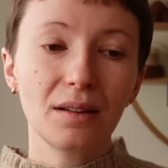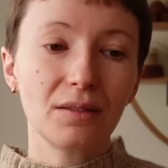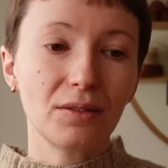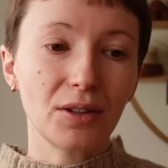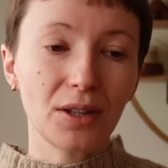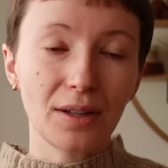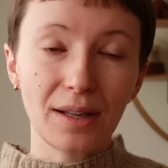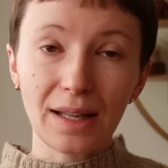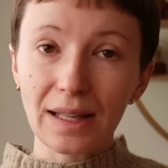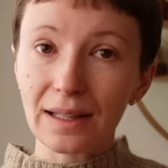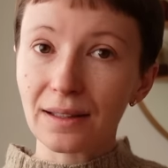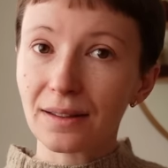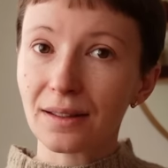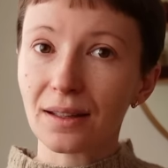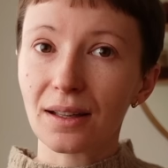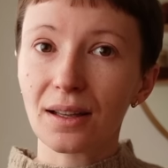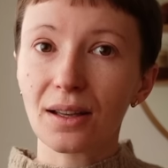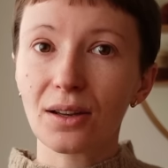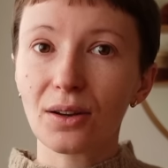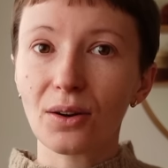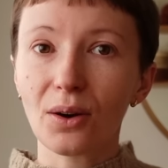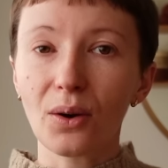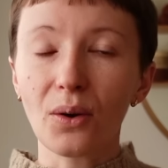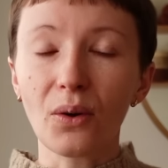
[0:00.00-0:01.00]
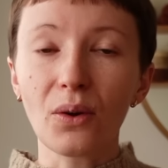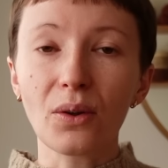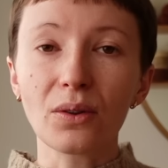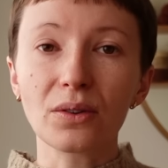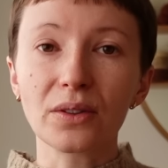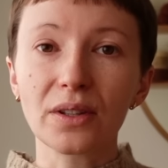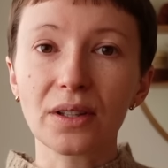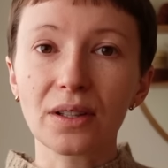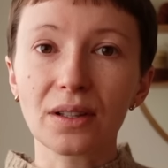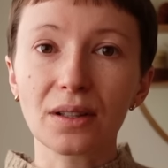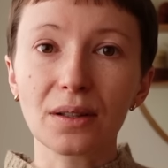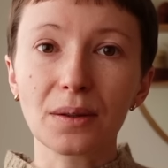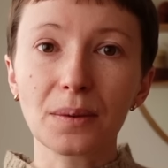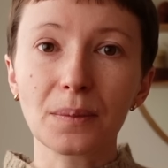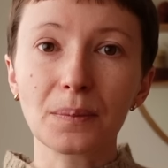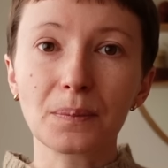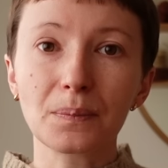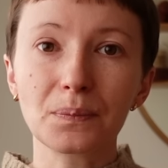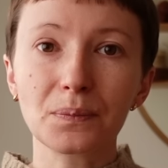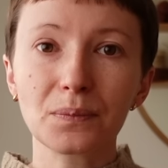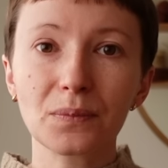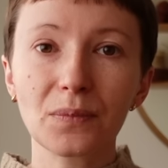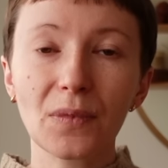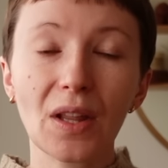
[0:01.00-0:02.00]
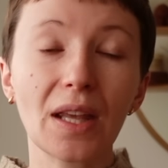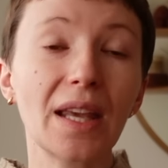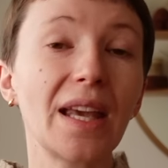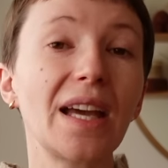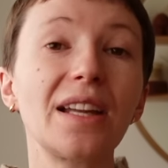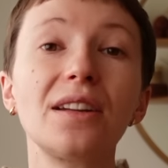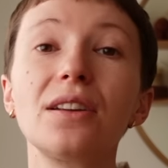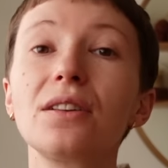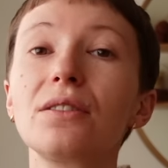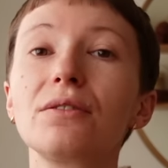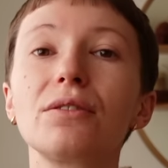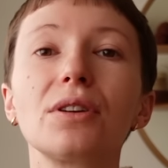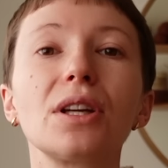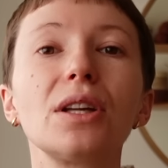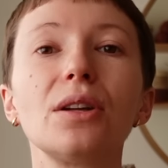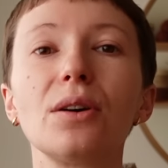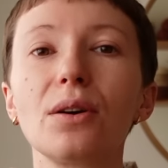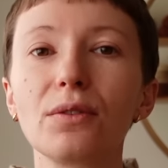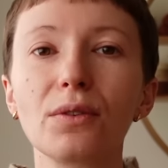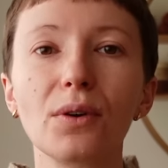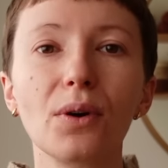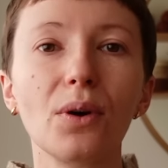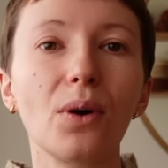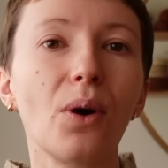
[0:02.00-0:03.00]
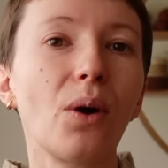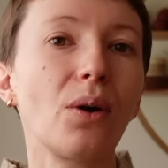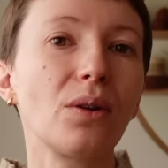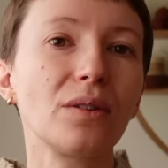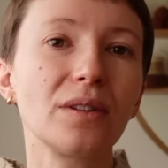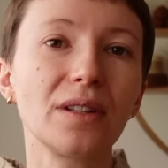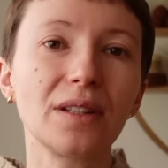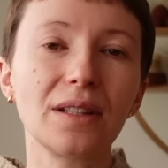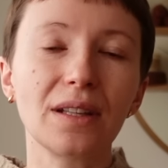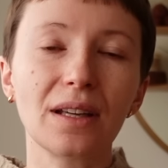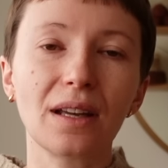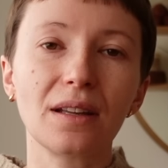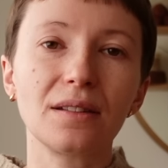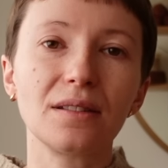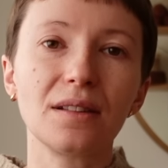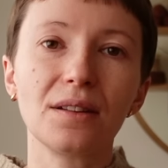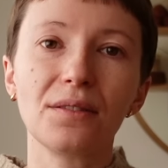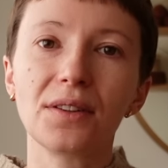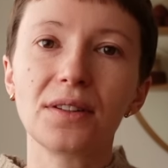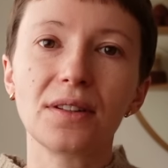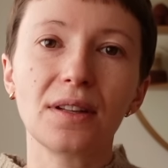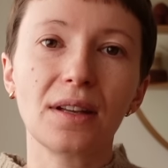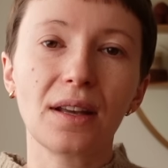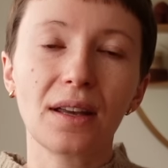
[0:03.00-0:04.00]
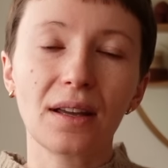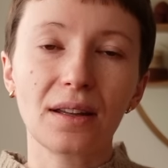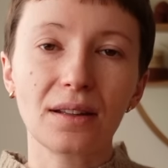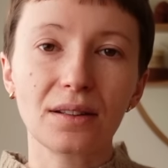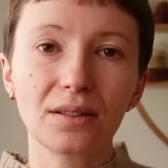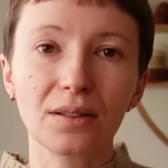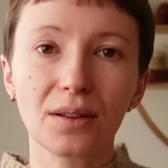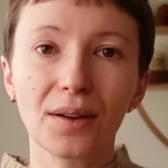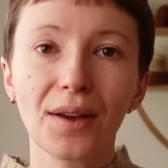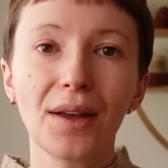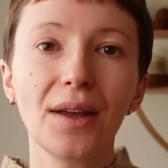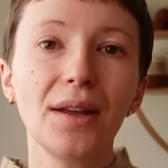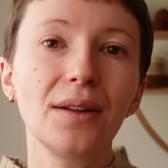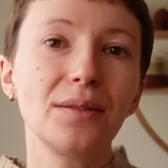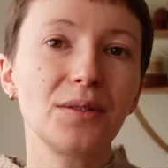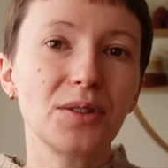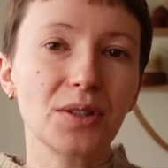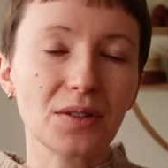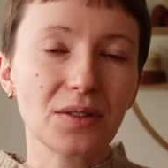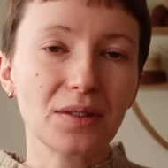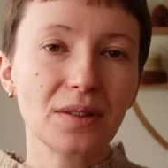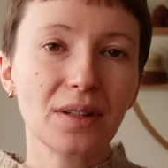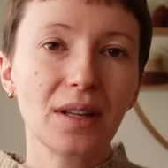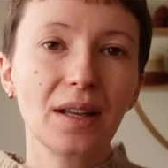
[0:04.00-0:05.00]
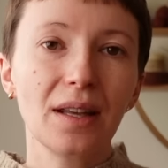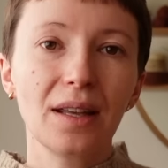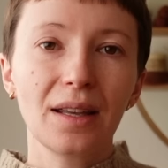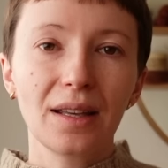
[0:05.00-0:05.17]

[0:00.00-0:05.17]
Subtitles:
releasing all the getting rid of all the negativity and just